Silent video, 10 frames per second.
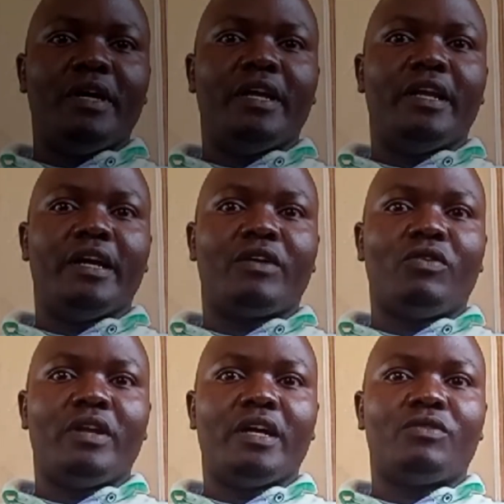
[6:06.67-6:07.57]
in
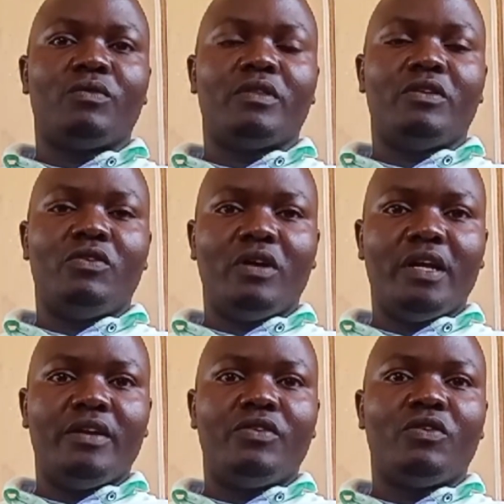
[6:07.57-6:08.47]
contact with the
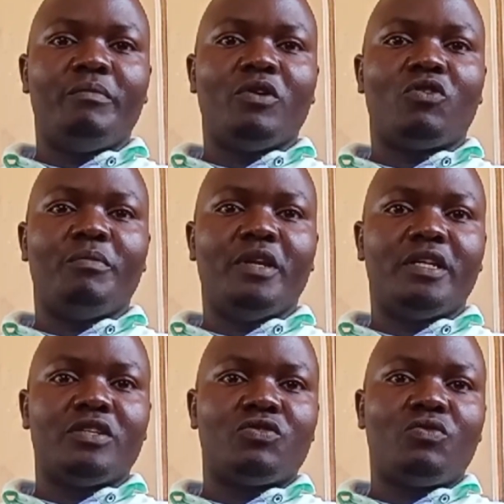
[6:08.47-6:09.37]
Romeo
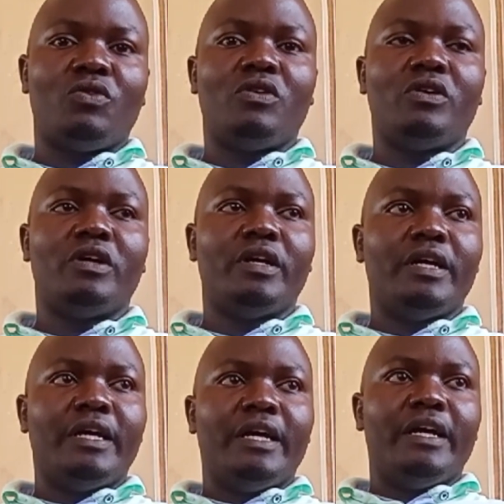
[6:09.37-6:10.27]
Community School
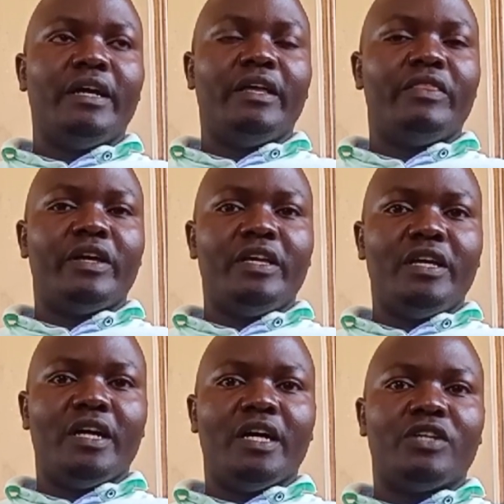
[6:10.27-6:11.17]
in the
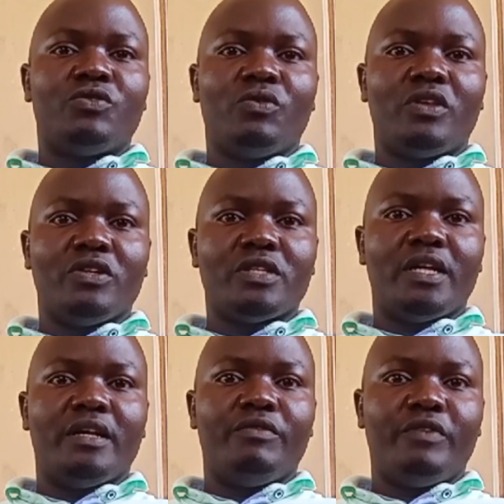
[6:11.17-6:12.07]
year
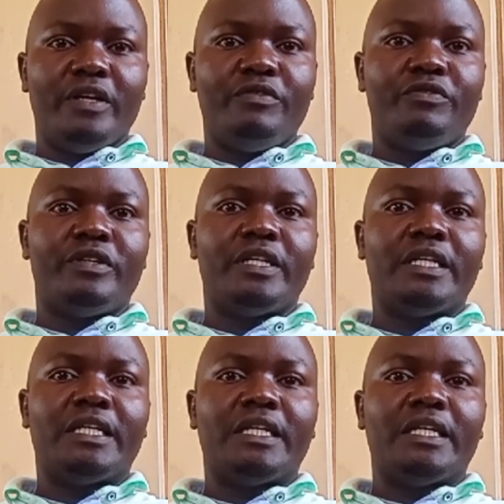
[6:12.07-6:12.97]
2005.
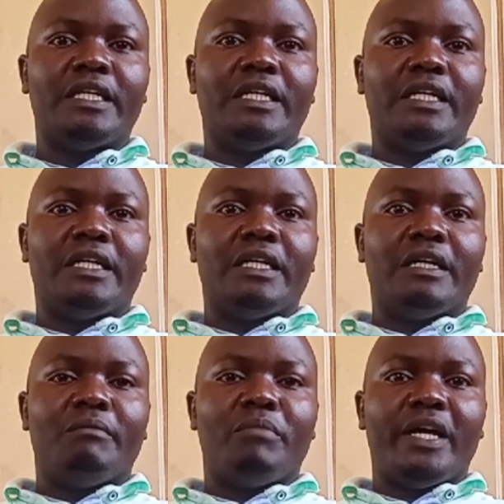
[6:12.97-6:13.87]

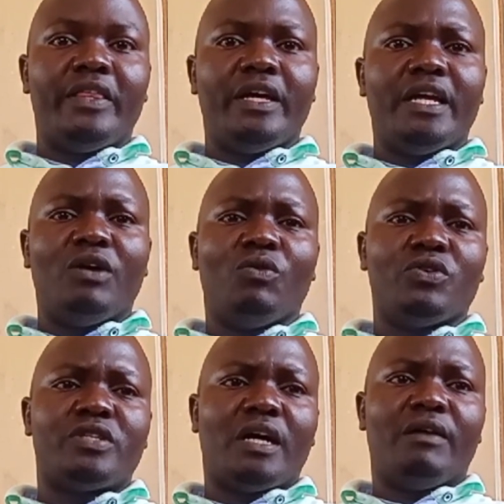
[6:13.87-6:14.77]
By then I
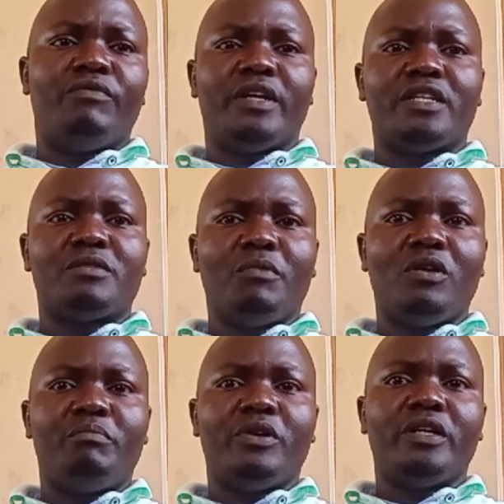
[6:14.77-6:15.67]
was a very
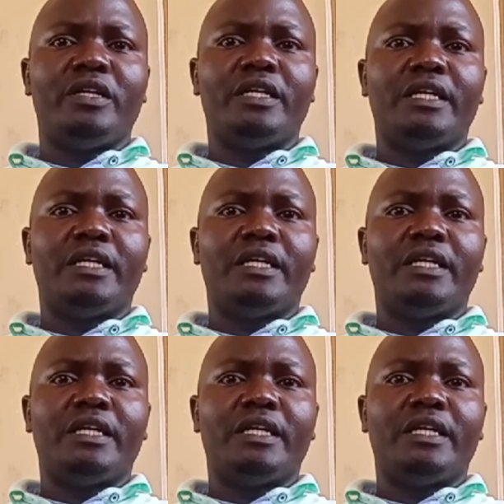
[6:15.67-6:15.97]
small boy,